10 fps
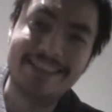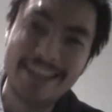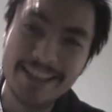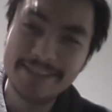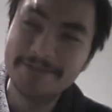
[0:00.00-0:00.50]
to
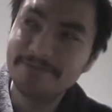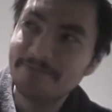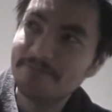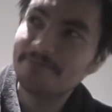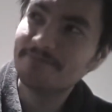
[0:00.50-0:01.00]
say.
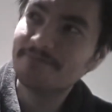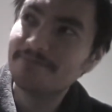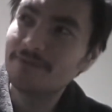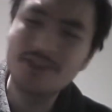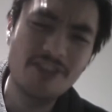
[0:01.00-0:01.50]

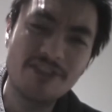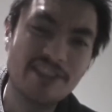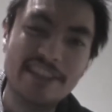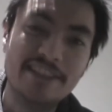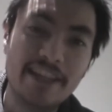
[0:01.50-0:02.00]
It was not wrong
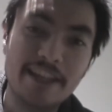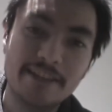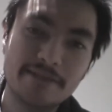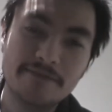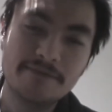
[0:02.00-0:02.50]
thing to say.
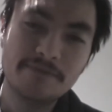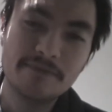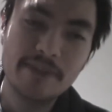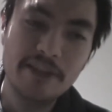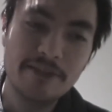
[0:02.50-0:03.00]

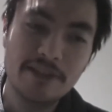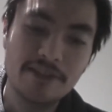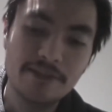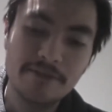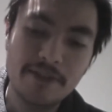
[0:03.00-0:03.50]
It's
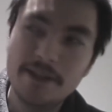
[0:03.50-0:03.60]
just,